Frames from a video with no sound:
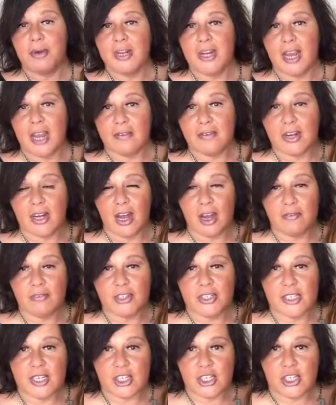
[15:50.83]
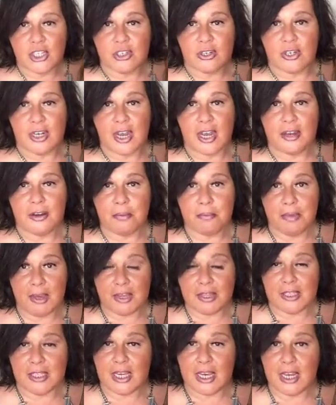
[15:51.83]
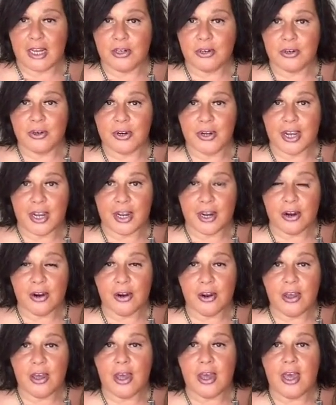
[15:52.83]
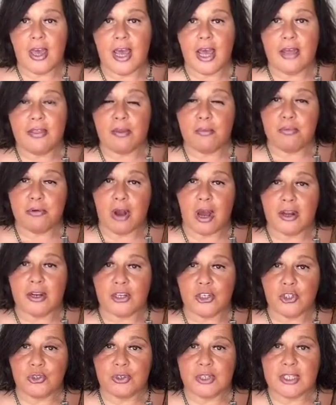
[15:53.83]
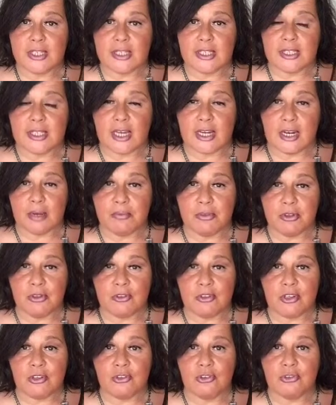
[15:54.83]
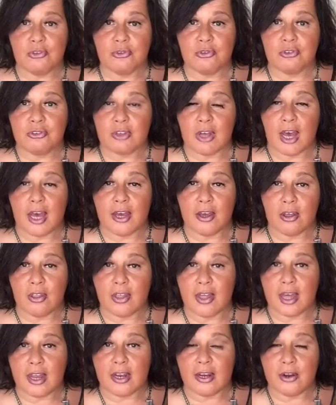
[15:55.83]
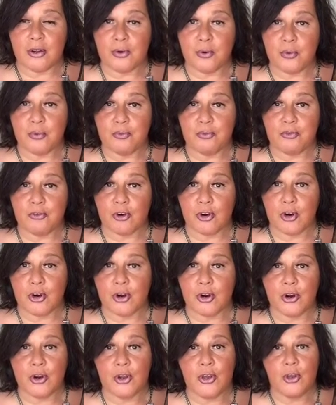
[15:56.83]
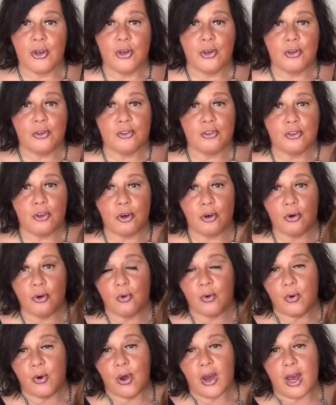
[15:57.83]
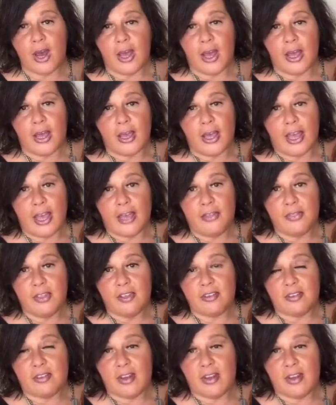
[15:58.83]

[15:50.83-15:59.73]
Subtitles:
going to have a conversation on how to maintain her hair and the product choices that I'm using to style that at home for her. So in this